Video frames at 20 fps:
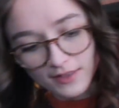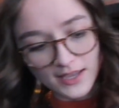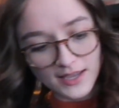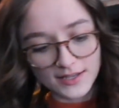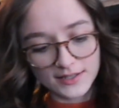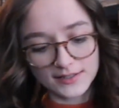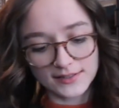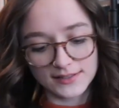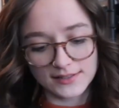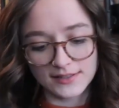
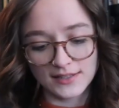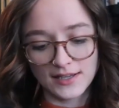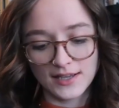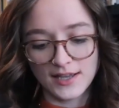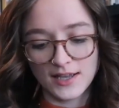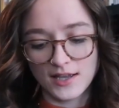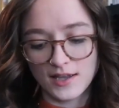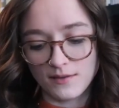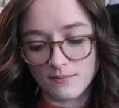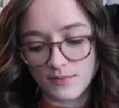these
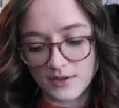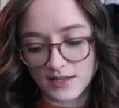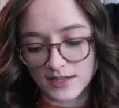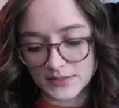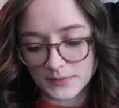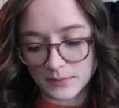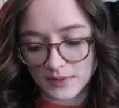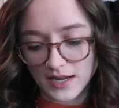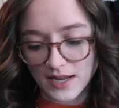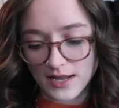
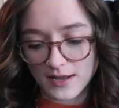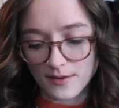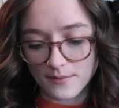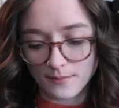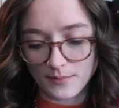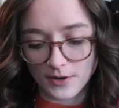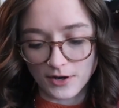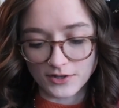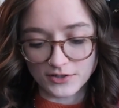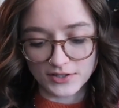because when I
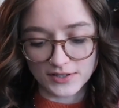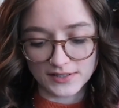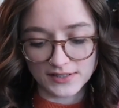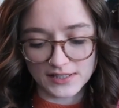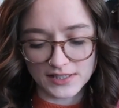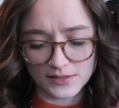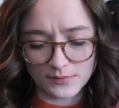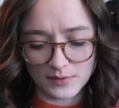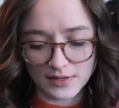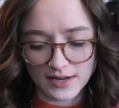purchased
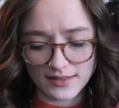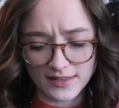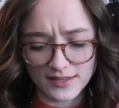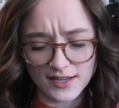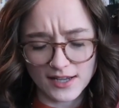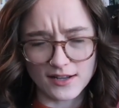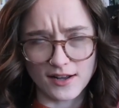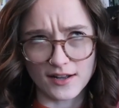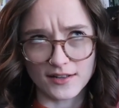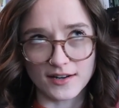this one, I
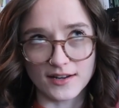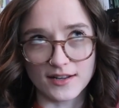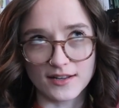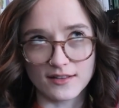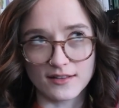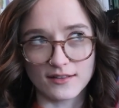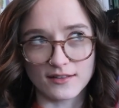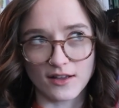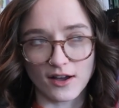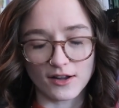think I got
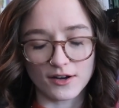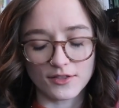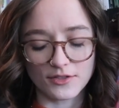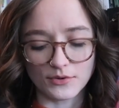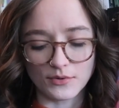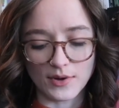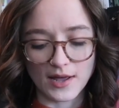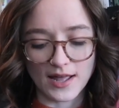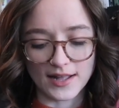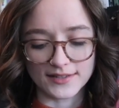it
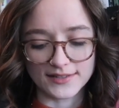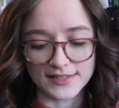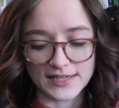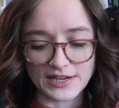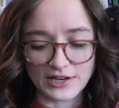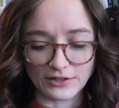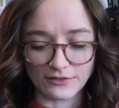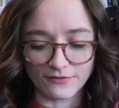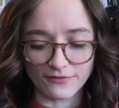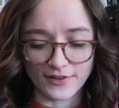through
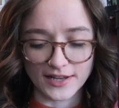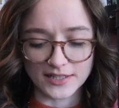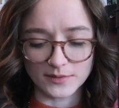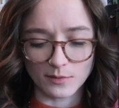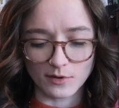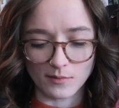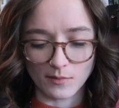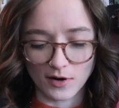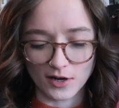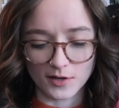Etsy or
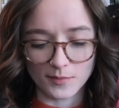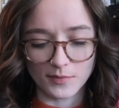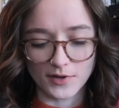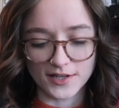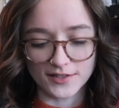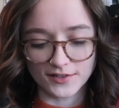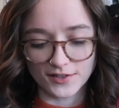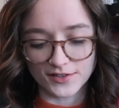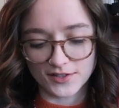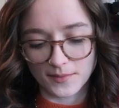Facebook
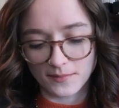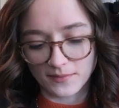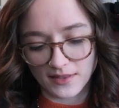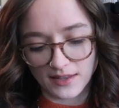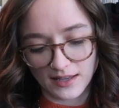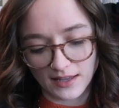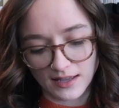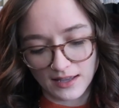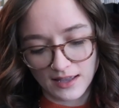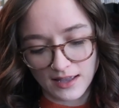Marketplace or
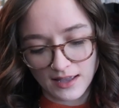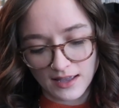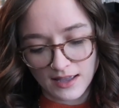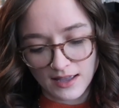something.